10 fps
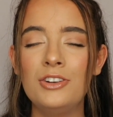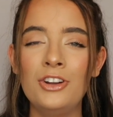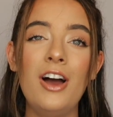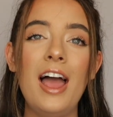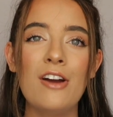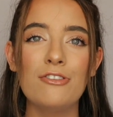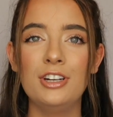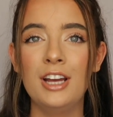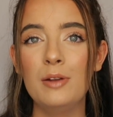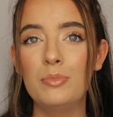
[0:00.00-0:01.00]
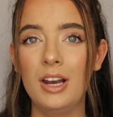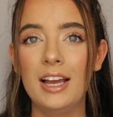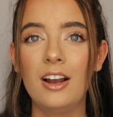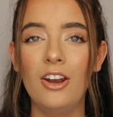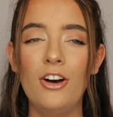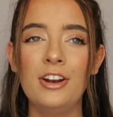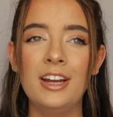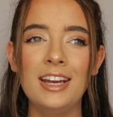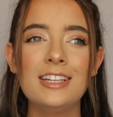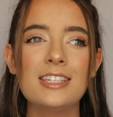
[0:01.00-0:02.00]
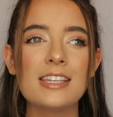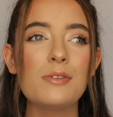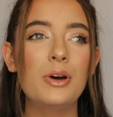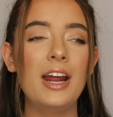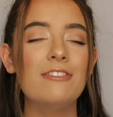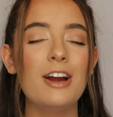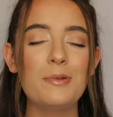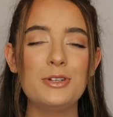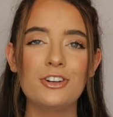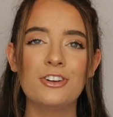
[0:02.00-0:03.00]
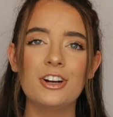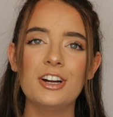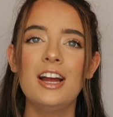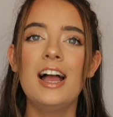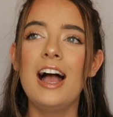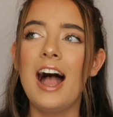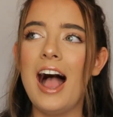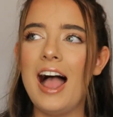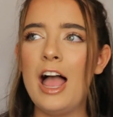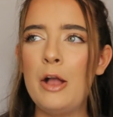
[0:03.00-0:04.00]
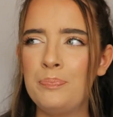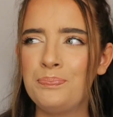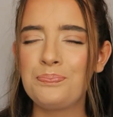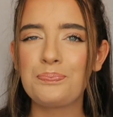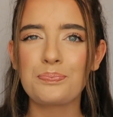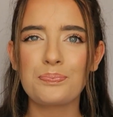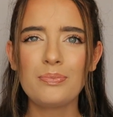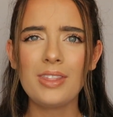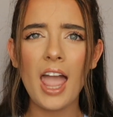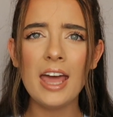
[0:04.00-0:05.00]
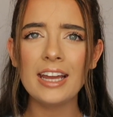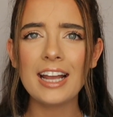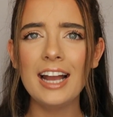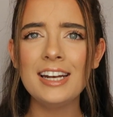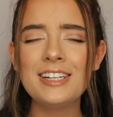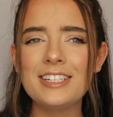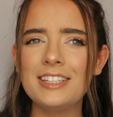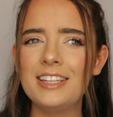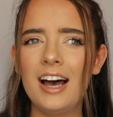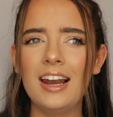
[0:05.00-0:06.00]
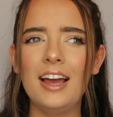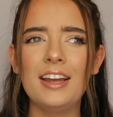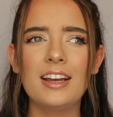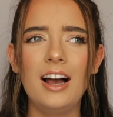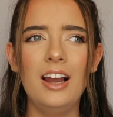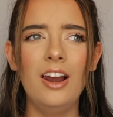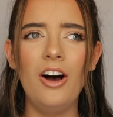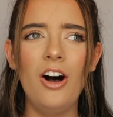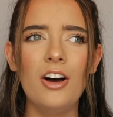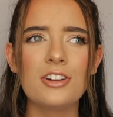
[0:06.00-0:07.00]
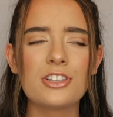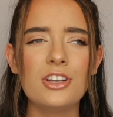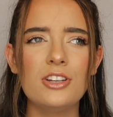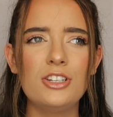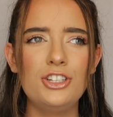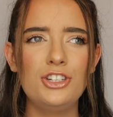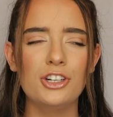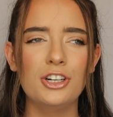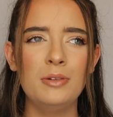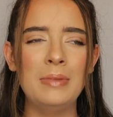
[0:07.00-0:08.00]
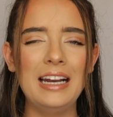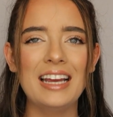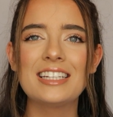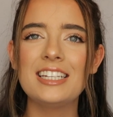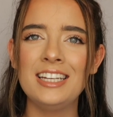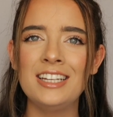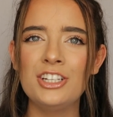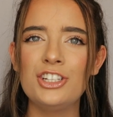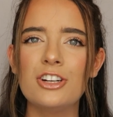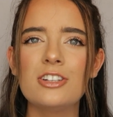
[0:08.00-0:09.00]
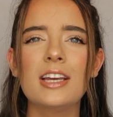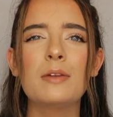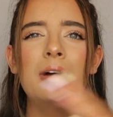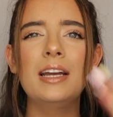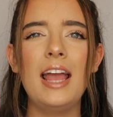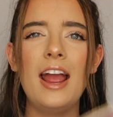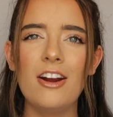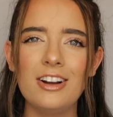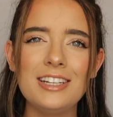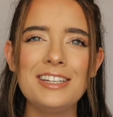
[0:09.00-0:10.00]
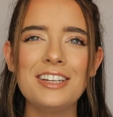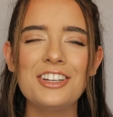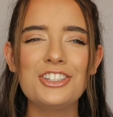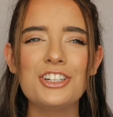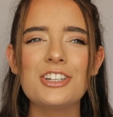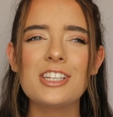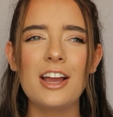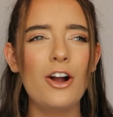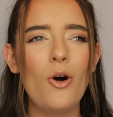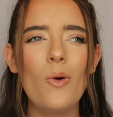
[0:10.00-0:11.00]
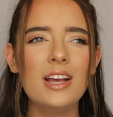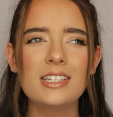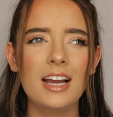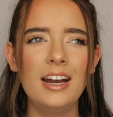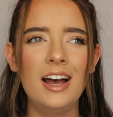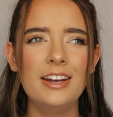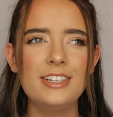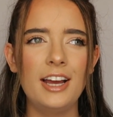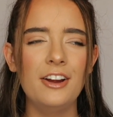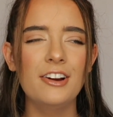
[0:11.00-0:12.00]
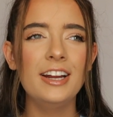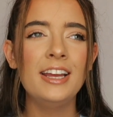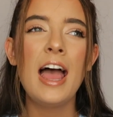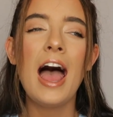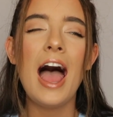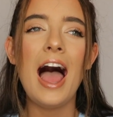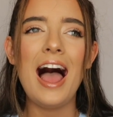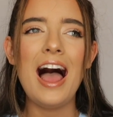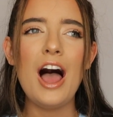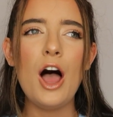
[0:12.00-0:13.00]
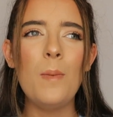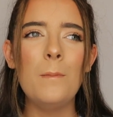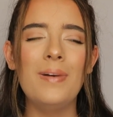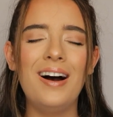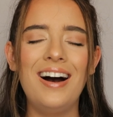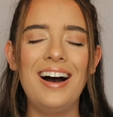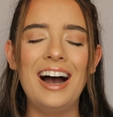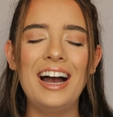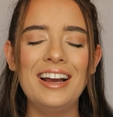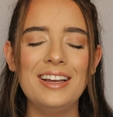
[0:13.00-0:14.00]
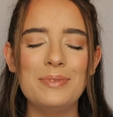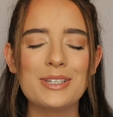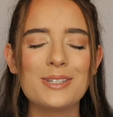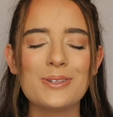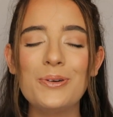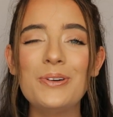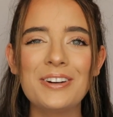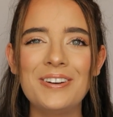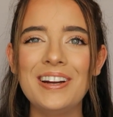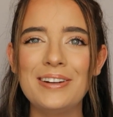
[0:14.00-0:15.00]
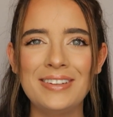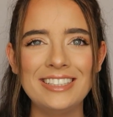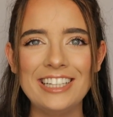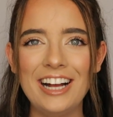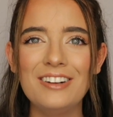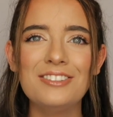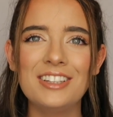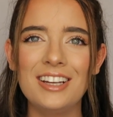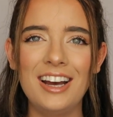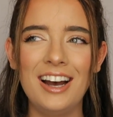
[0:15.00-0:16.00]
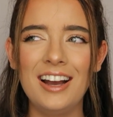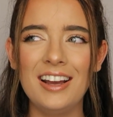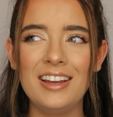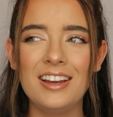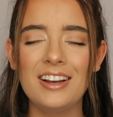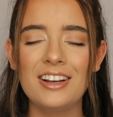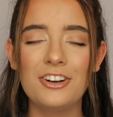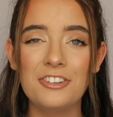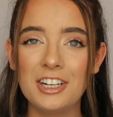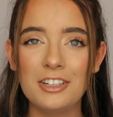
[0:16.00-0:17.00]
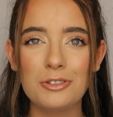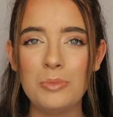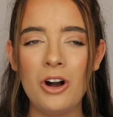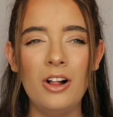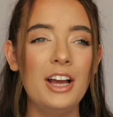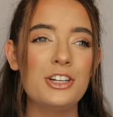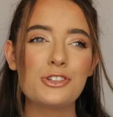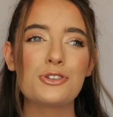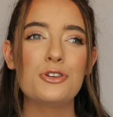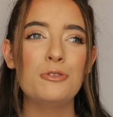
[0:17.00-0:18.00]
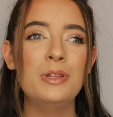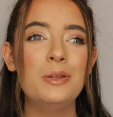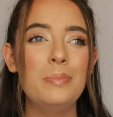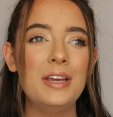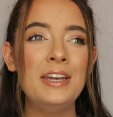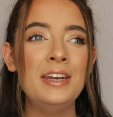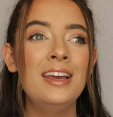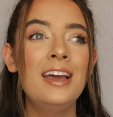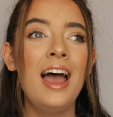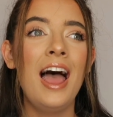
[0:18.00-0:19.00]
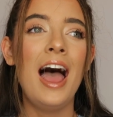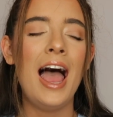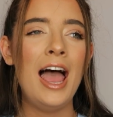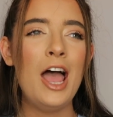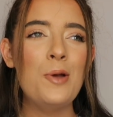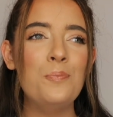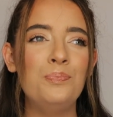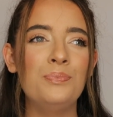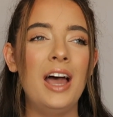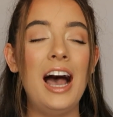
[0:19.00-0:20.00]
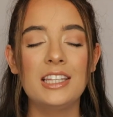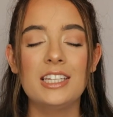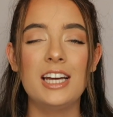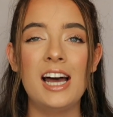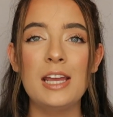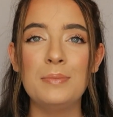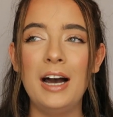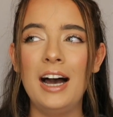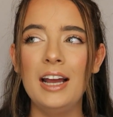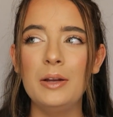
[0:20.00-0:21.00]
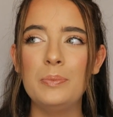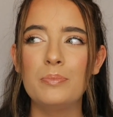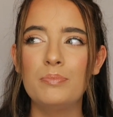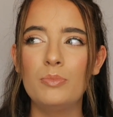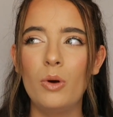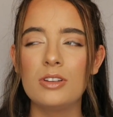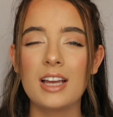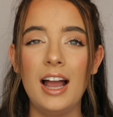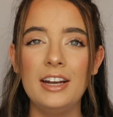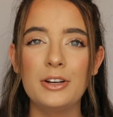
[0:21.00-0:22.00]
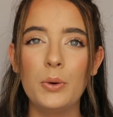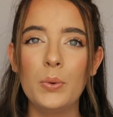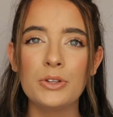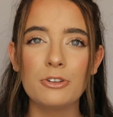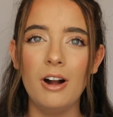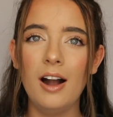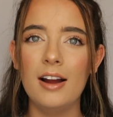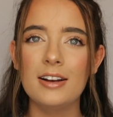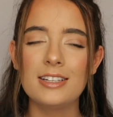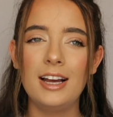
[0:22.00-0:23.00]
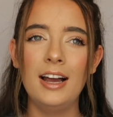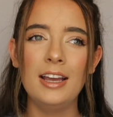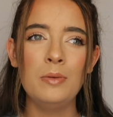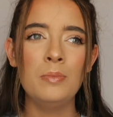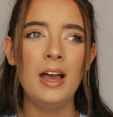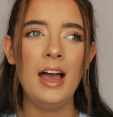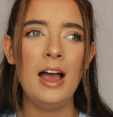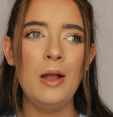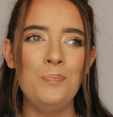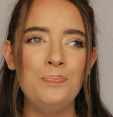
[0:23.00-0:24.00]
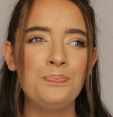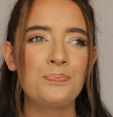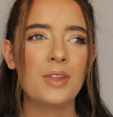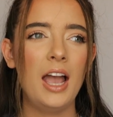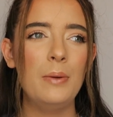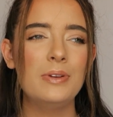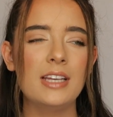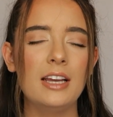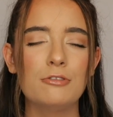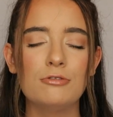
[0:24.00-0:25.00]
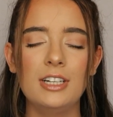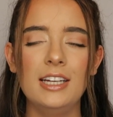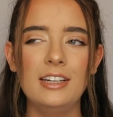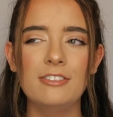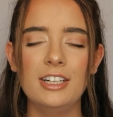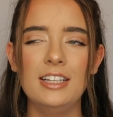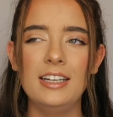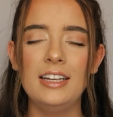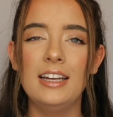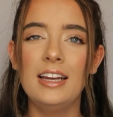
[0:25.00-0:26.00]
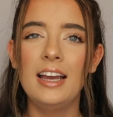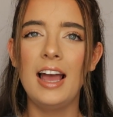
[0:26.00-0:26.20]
not every night but like a lot of nights whenever I was younger, and I kind of did that like a lot during my like teenage years, like my early teenage years. I always kind of had a diary. I'm so annoyed at myself that I got rid of them all. I just threw them in the bin. At the time I was kind of going through a hard time. I was like really